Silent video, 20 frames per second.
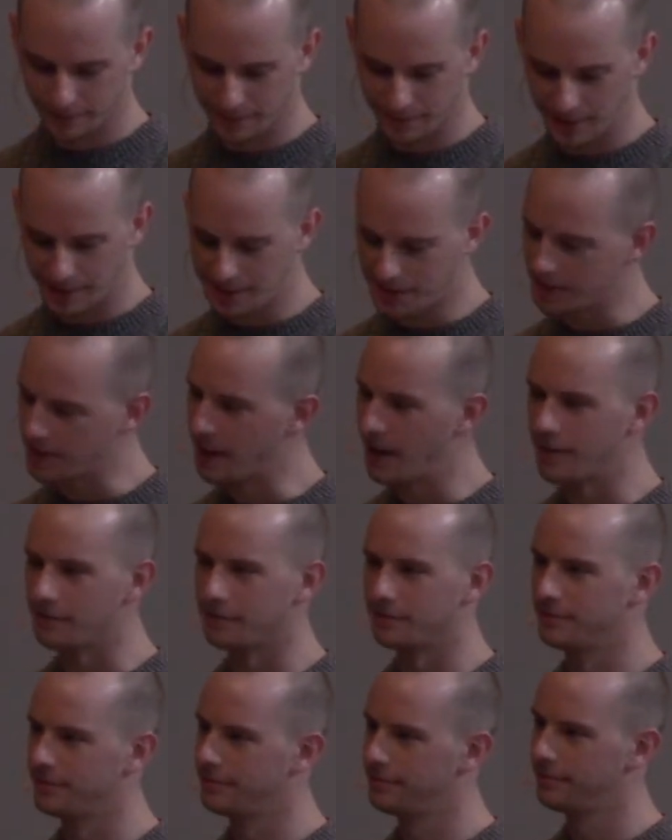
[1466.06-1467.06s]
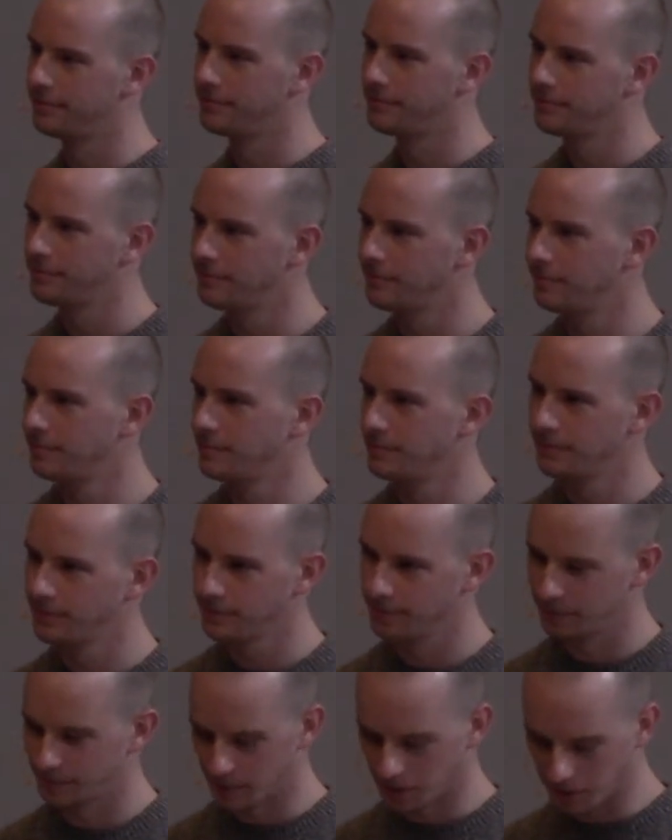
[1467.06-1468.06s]
That's enough.
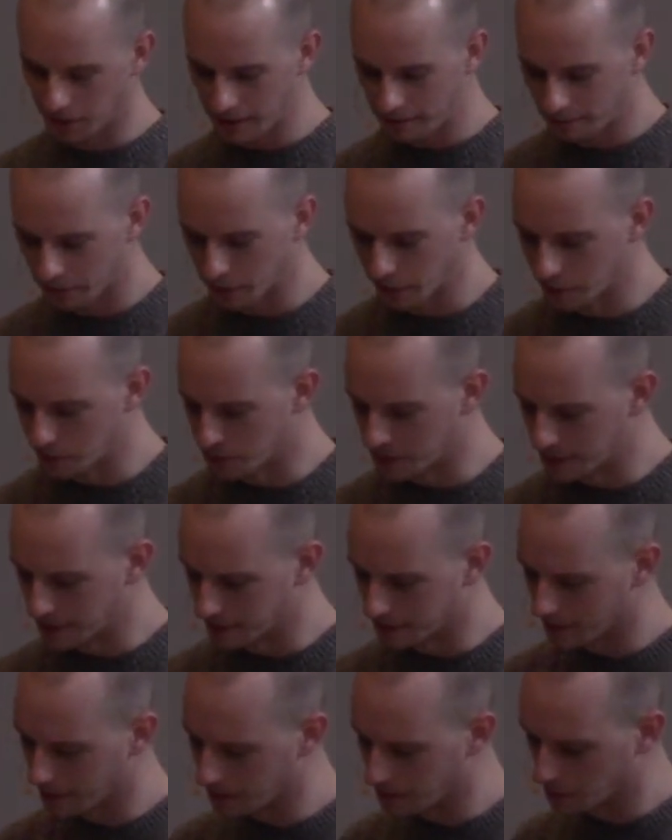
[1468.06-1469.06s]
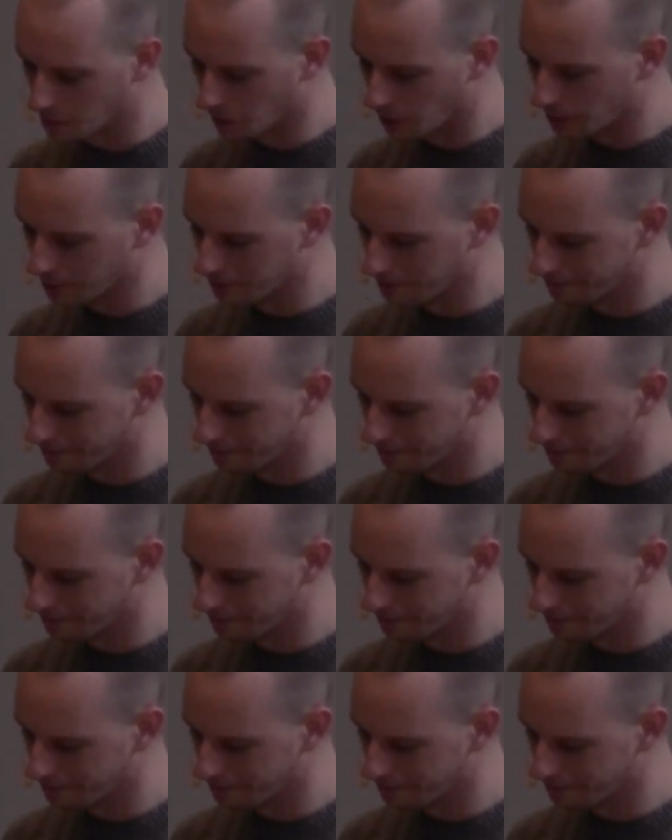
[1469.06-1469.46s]
Don't live for those things anymore.